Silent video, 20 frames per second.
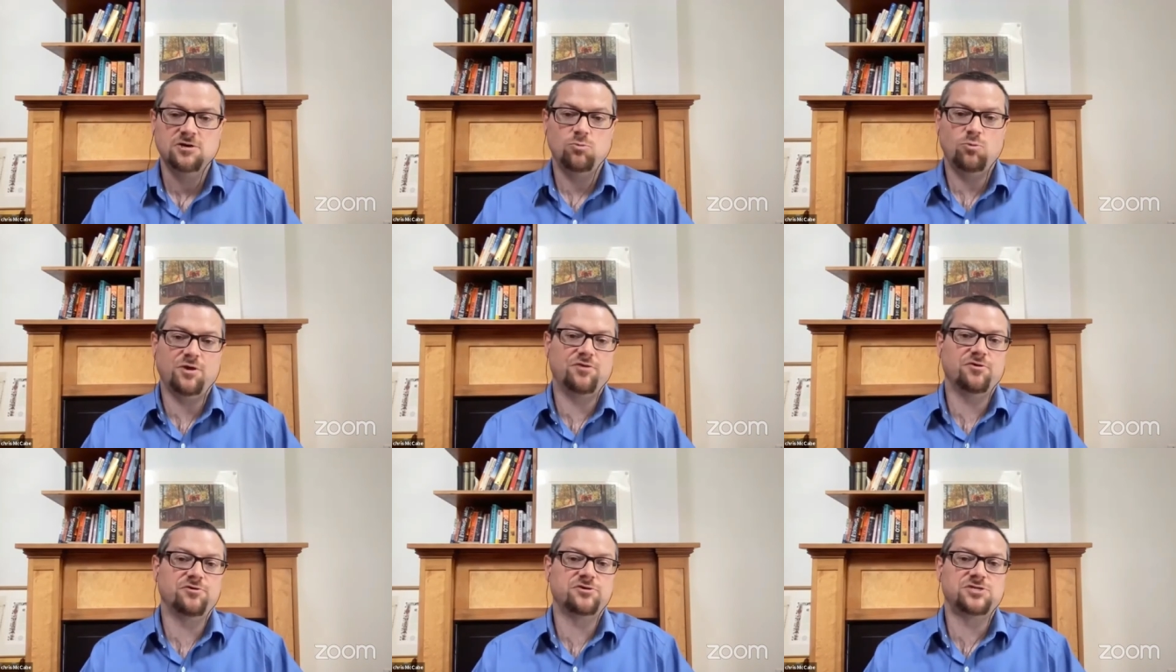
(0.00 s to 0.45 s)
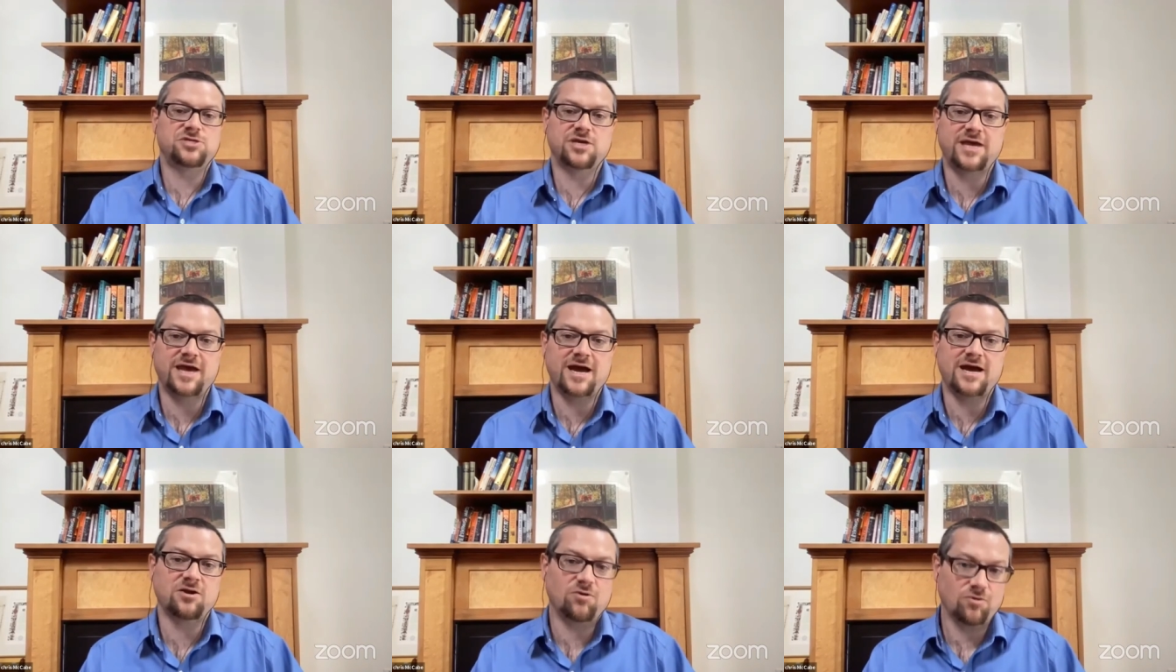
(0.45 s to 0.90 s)
whether it's the
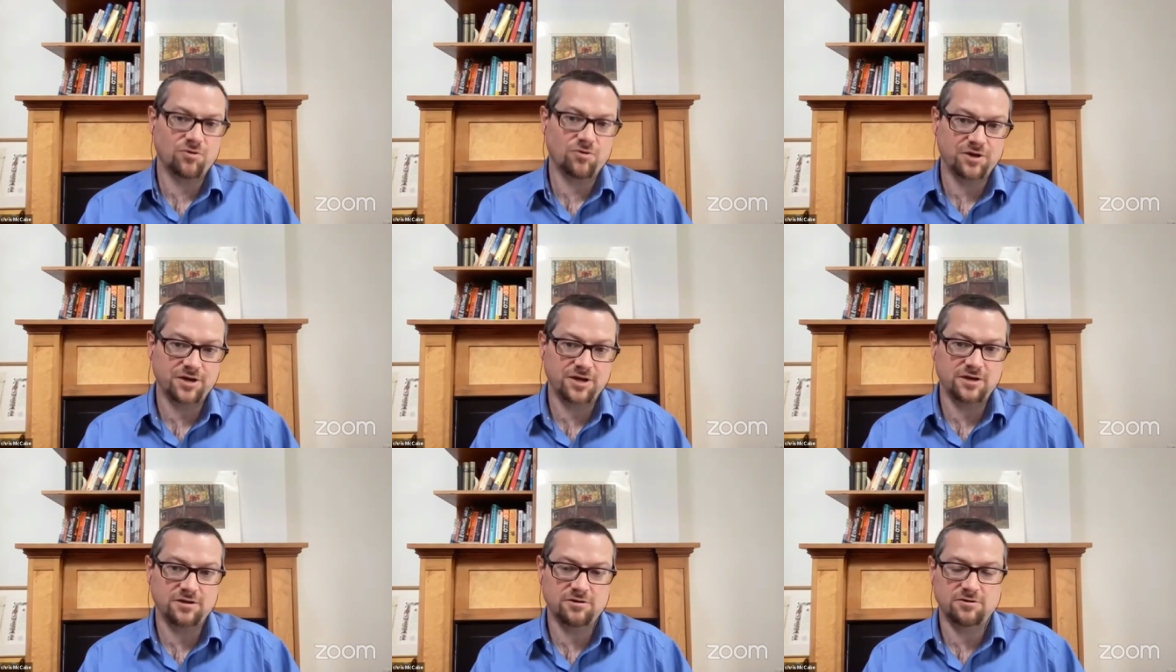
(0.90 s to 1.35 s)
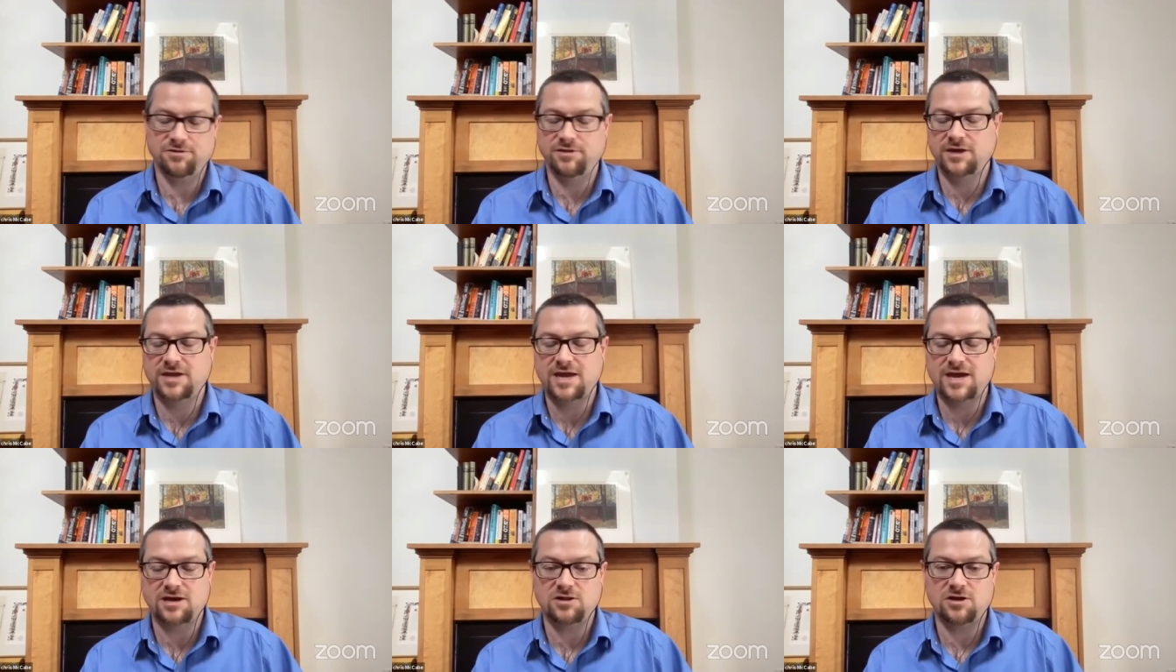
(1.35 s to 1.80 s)
category or
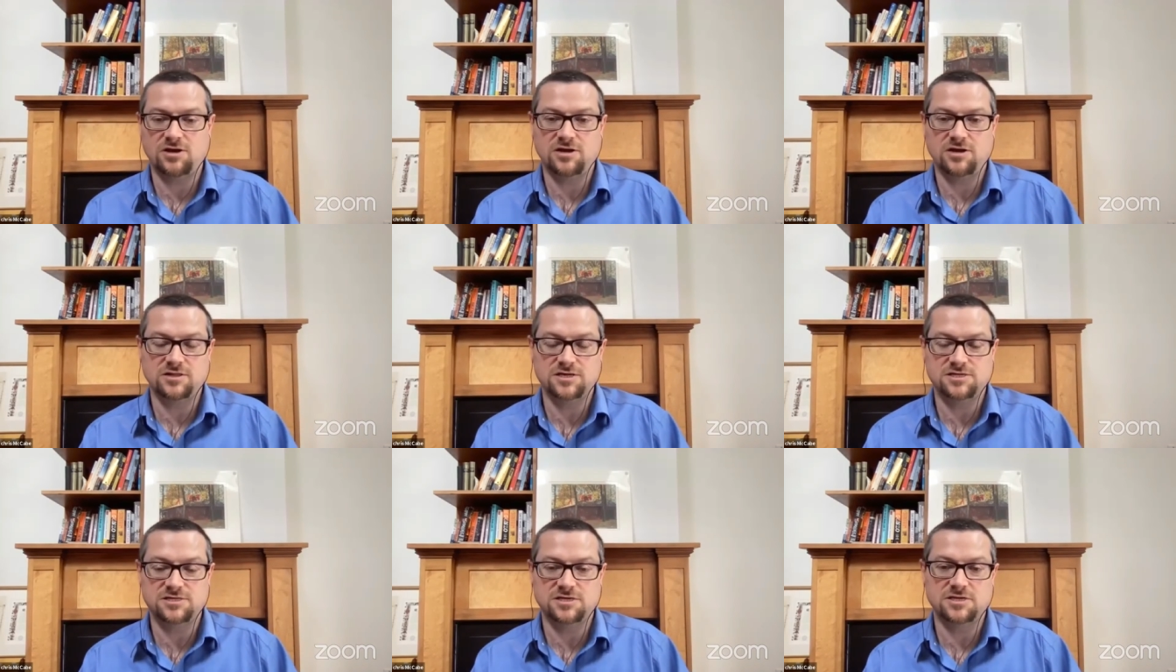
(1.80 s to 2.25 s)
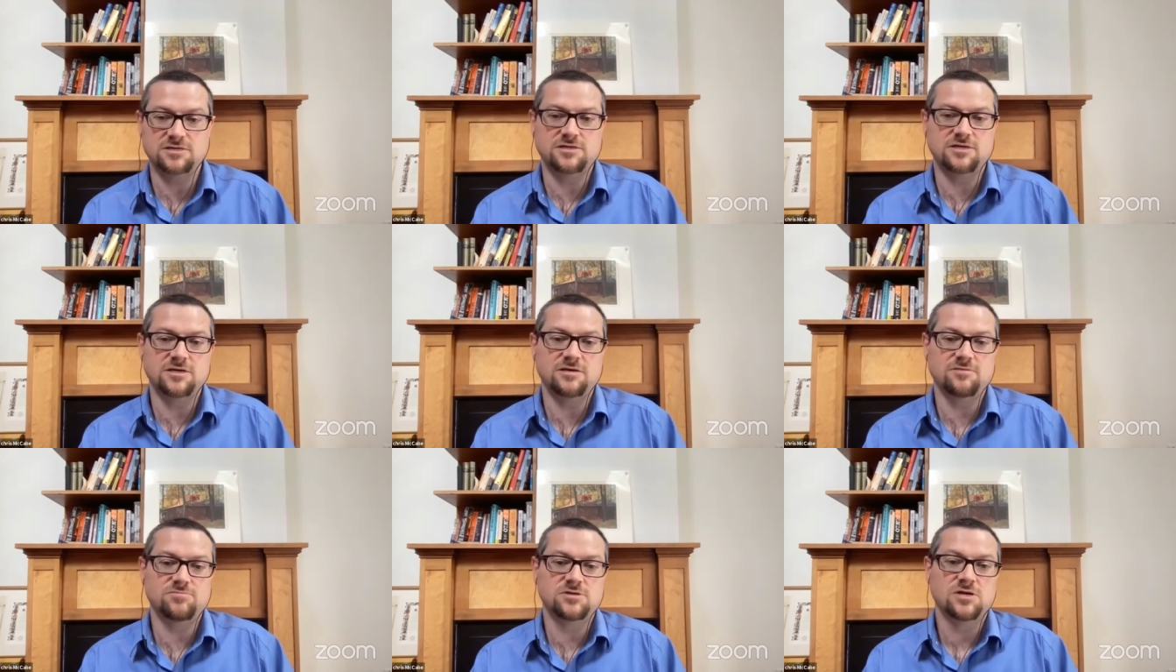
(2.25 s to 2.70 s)
the catalog listing
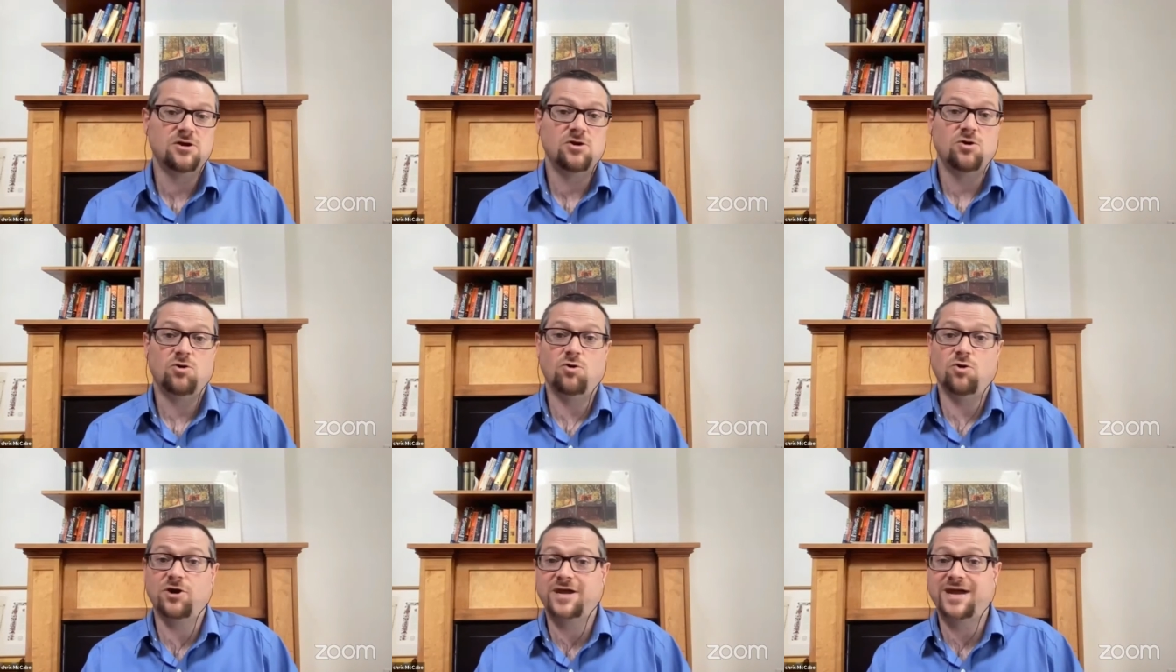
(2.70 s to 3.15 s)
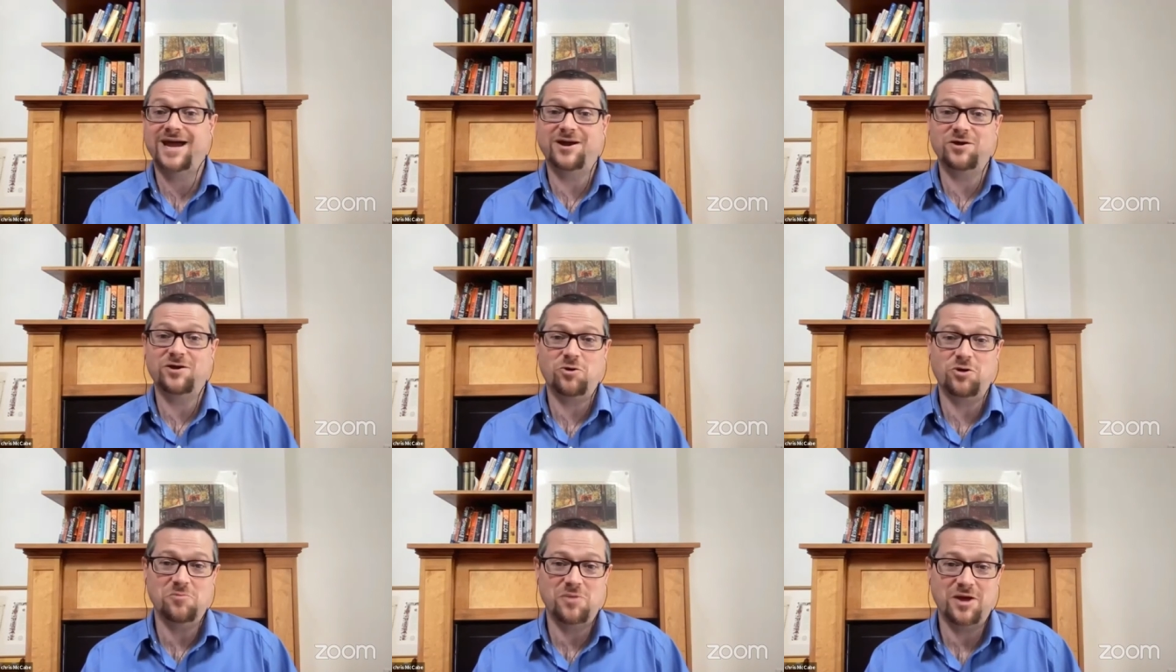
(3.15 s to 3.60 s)
teams or
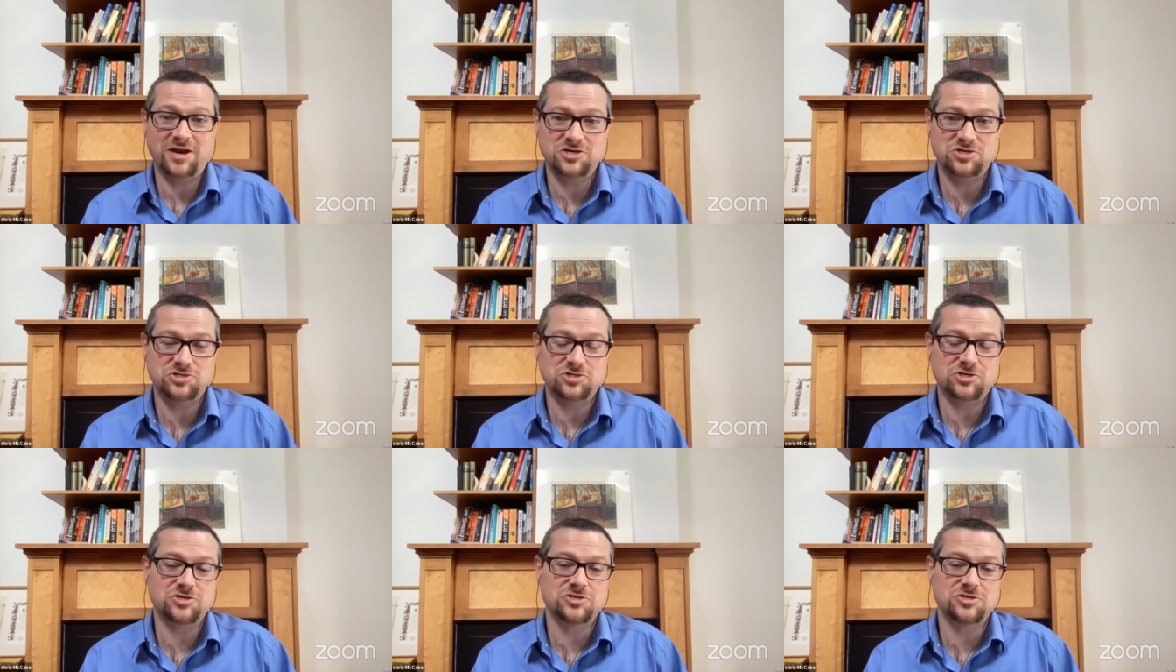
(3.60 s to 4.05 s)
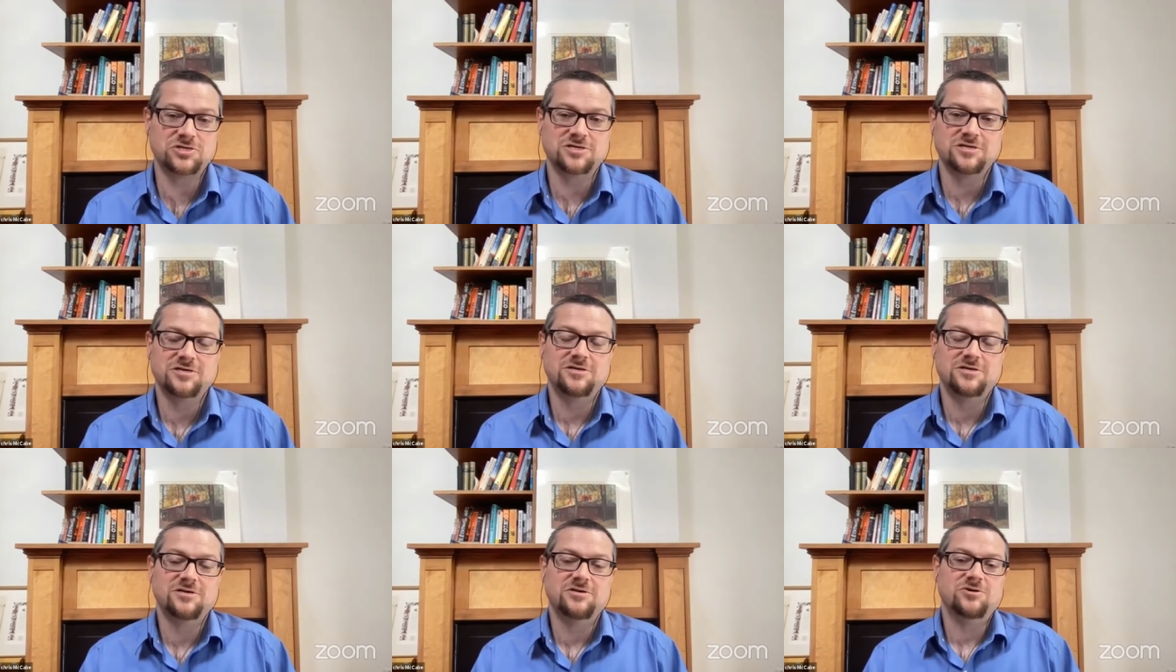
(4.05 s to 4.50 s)
category managers